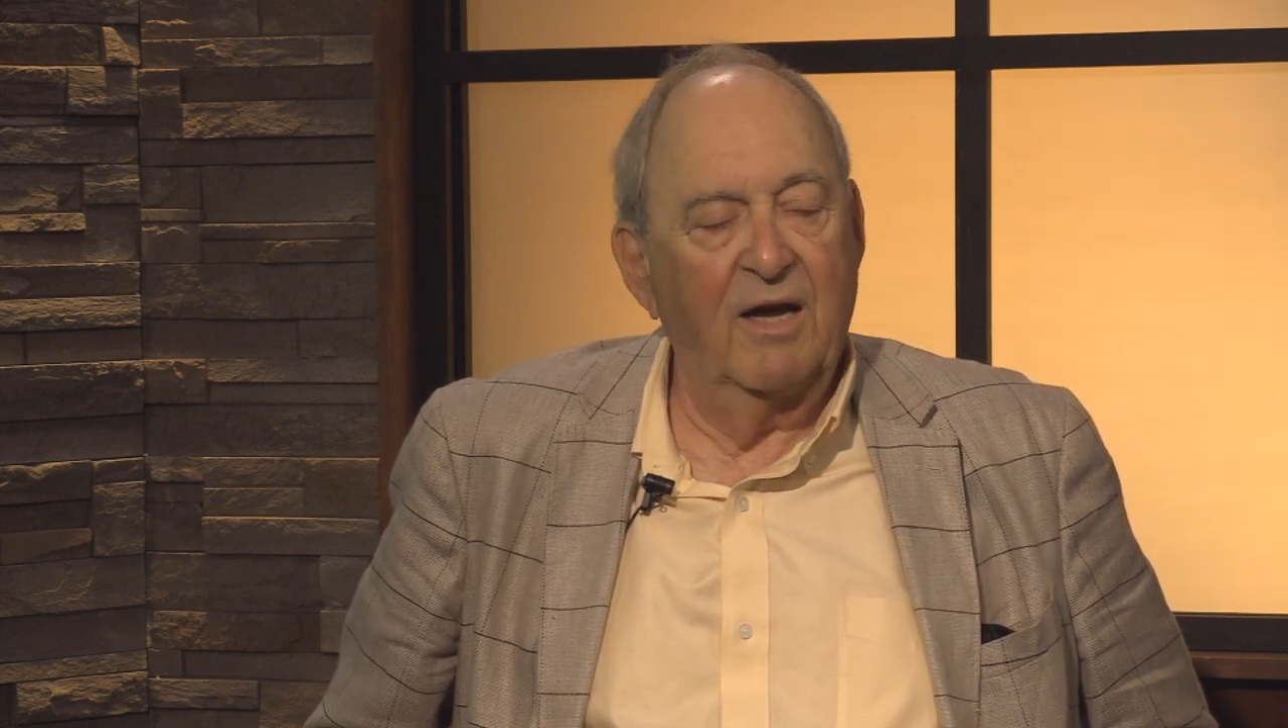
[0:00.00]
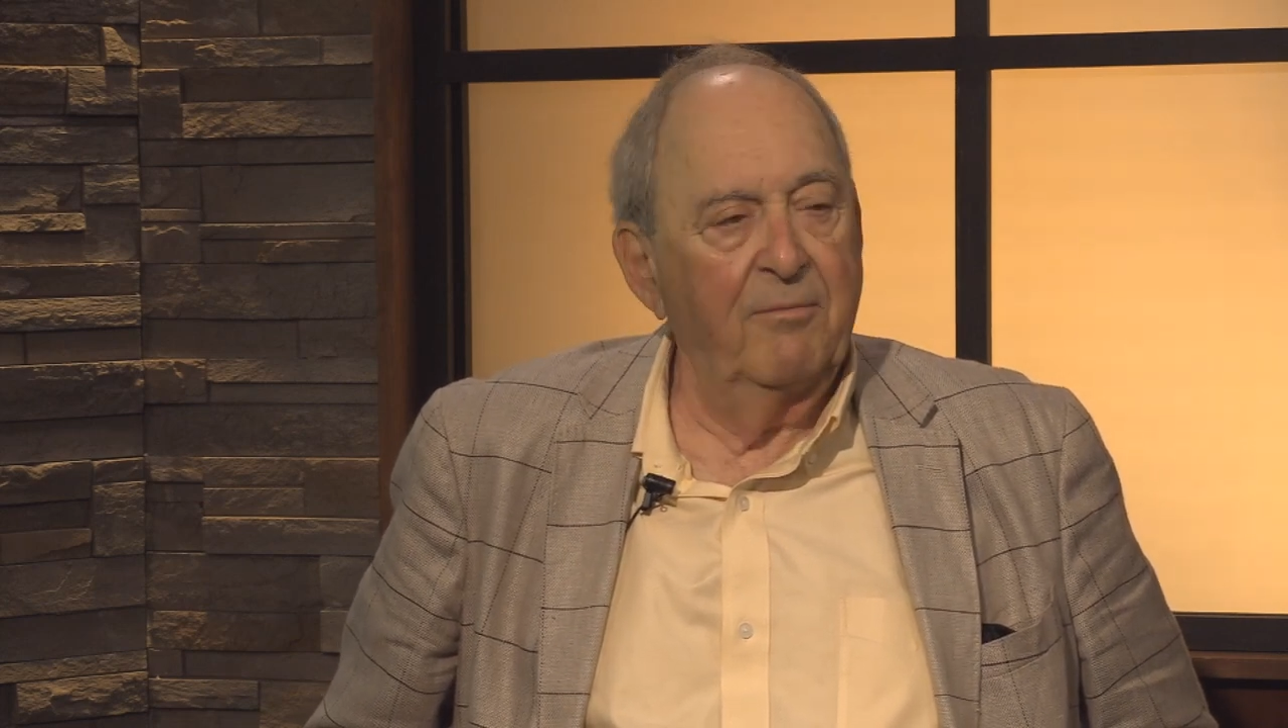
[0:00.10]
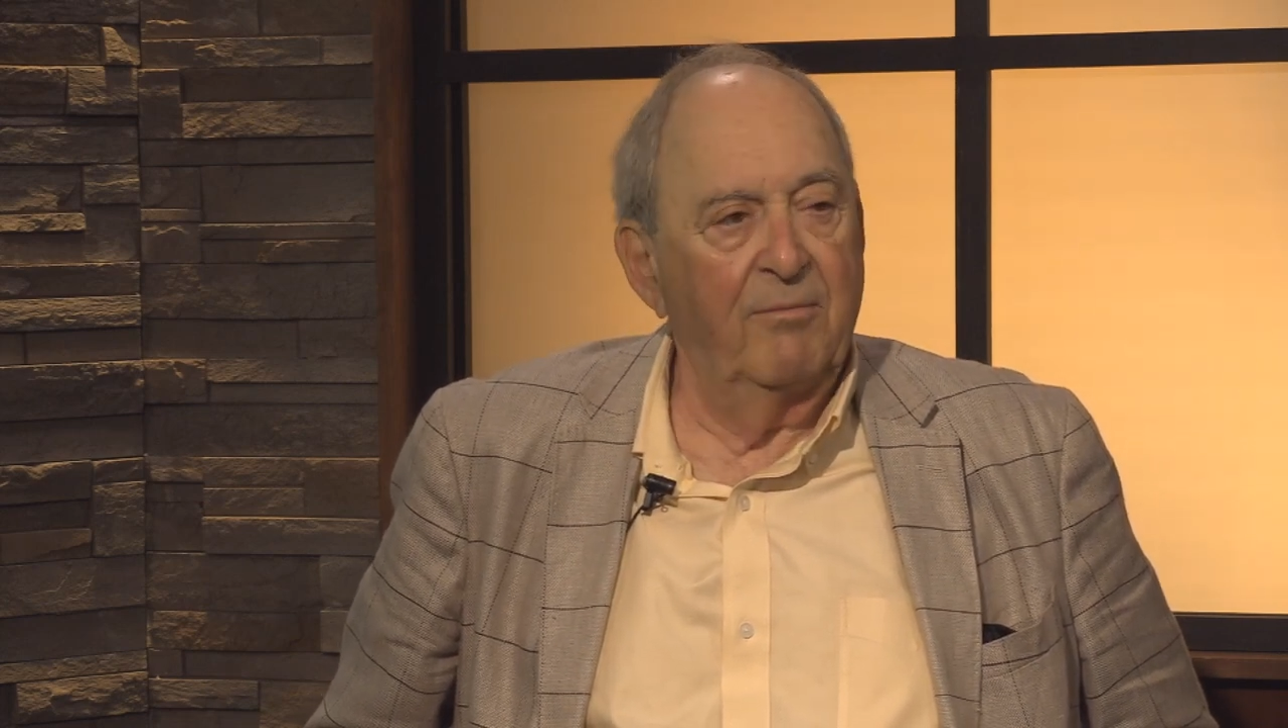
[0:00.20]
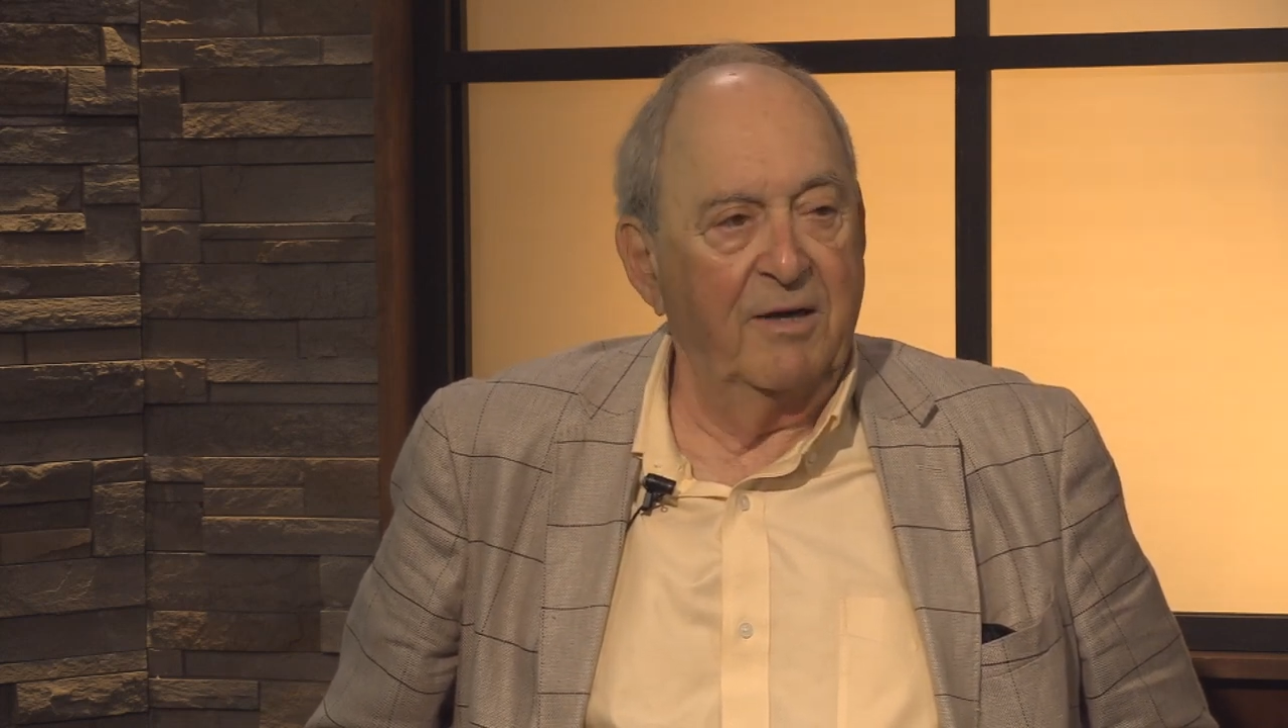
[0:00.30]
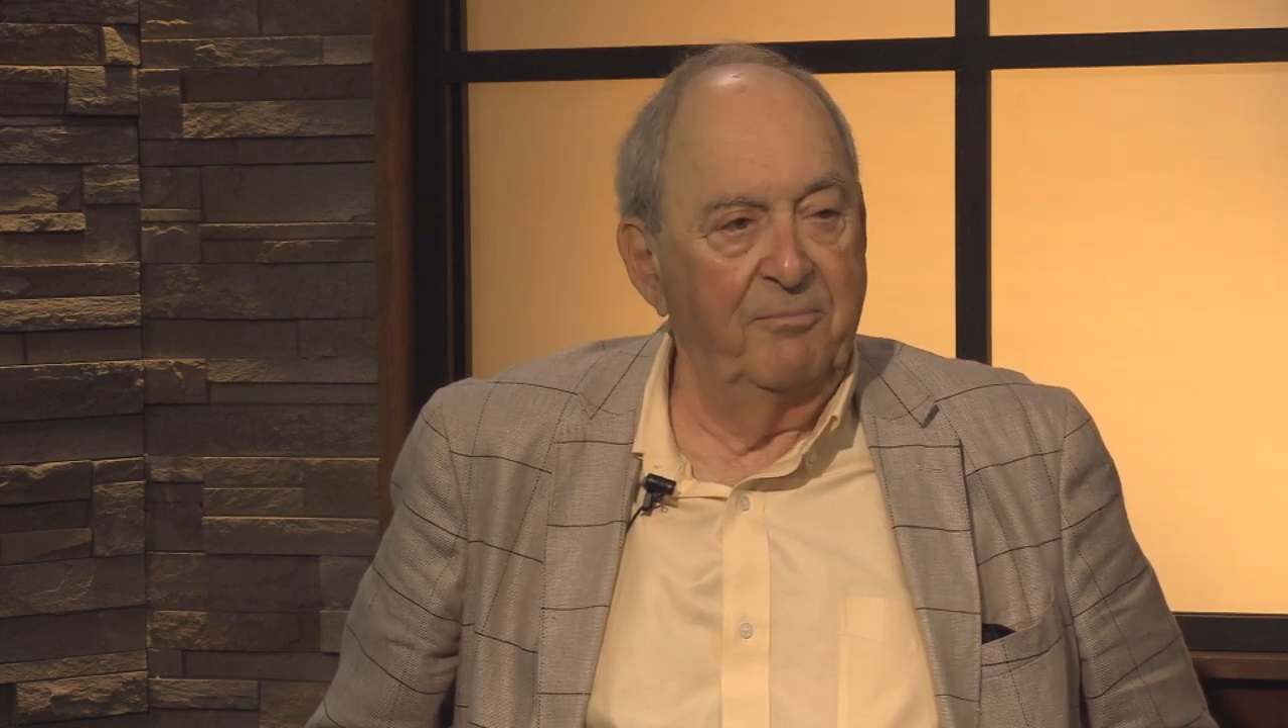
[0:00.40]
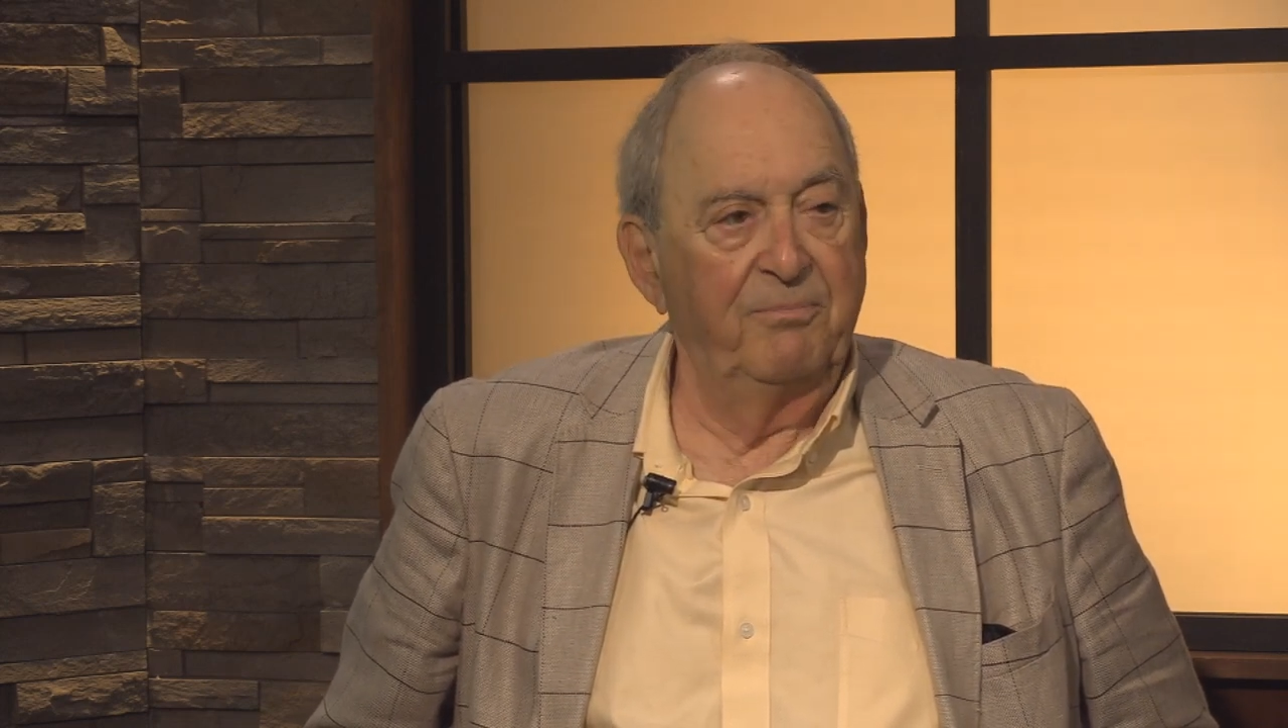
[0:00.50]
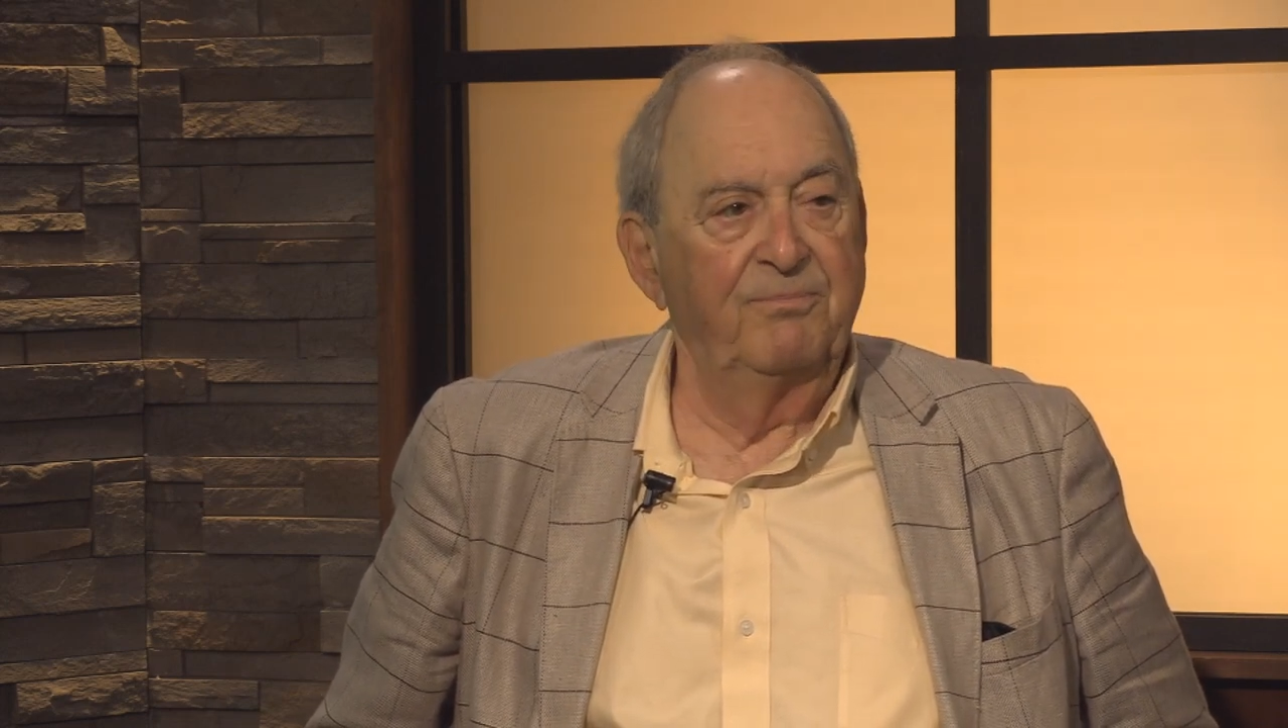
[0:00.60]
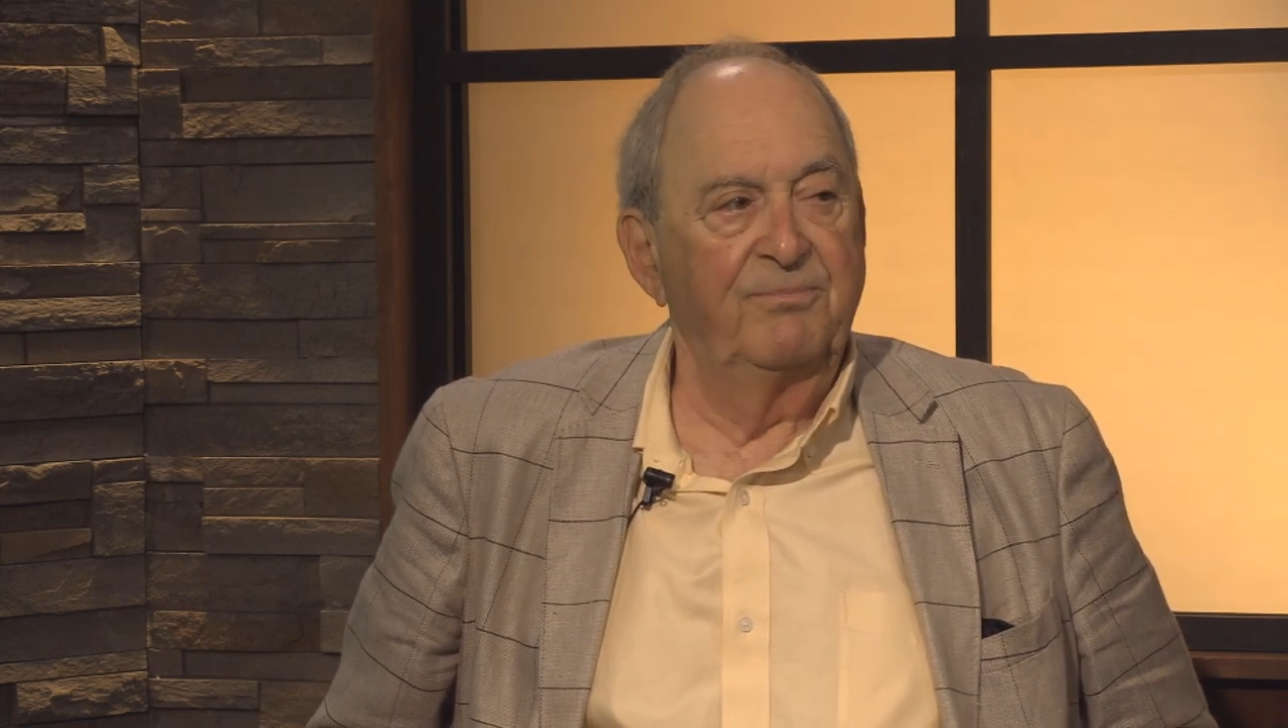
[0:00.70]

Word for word: I might